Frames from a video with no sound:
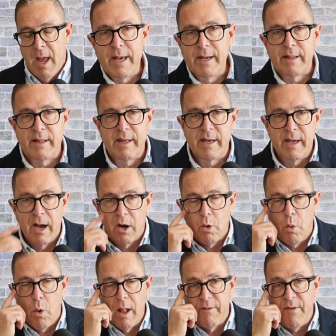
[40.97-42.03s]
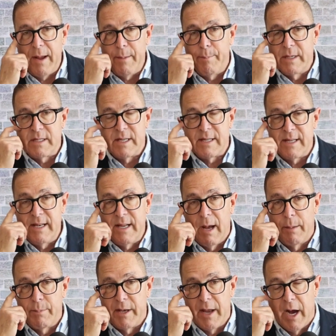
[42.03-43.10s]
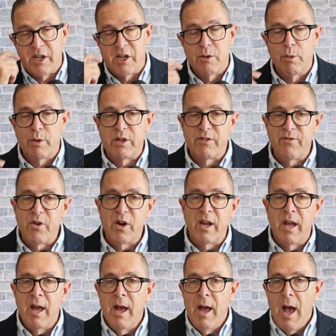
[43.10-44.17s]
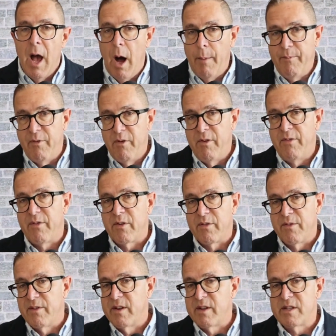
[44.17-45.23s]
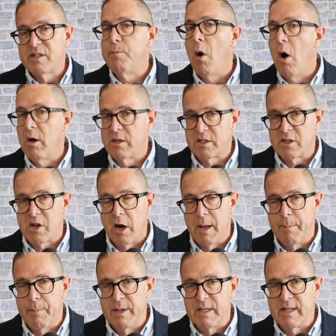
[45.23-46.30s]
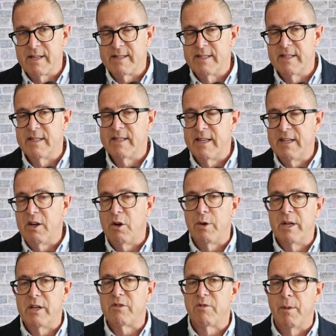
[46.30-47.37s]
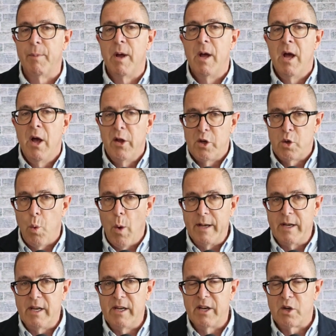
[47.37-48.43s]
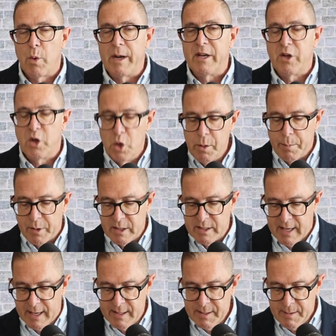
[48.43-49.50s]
The qualified business income deduction, which is very helpful for small startup businesses, is increased from 20 to 22%.